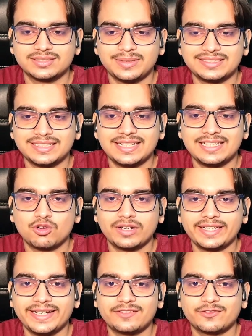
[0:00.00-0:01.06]
is basically
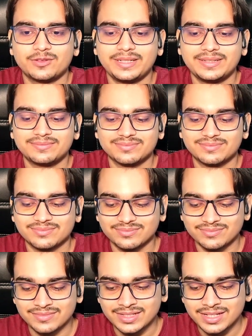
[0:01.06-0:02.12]
content for me.
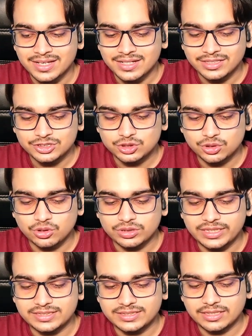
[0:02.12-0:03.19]
So
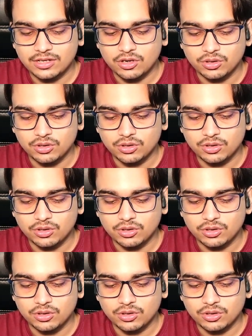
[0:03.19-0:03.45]
this is